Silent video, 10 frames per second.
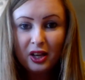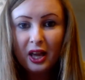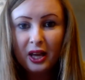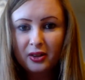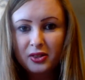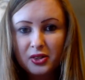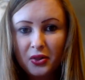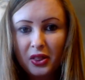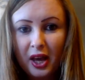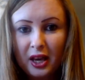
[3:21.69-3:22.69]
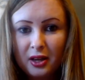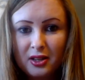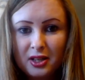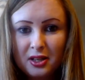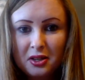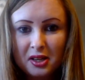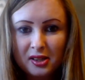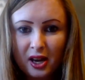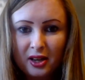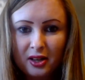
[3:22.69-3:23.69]
And so they
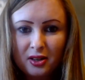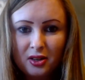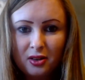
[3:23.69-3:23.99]
decided